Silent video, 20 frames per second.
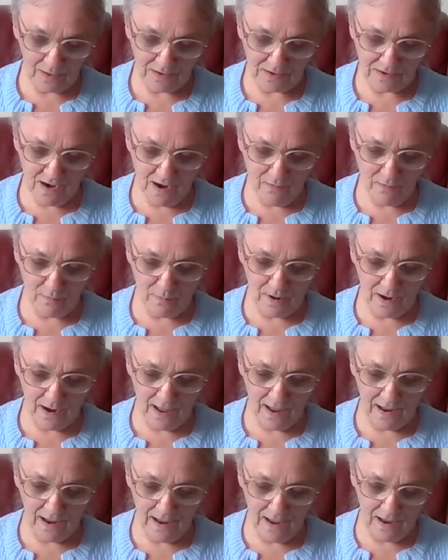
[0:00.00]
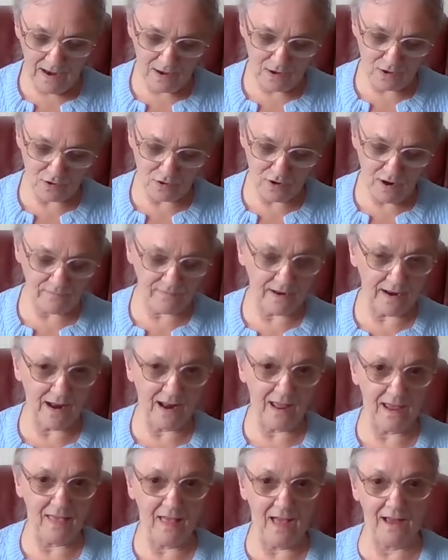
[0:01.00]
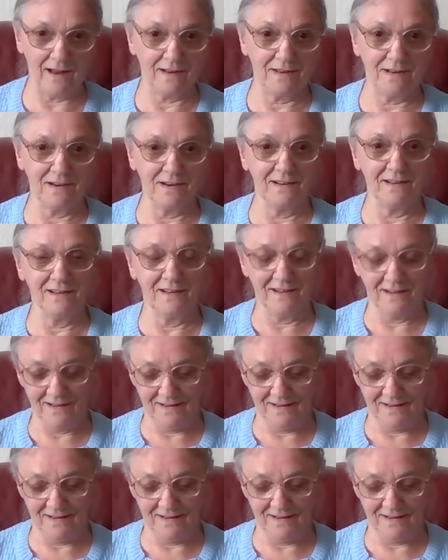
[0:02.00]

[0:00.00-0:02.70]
the terrible! I hate traffic like that.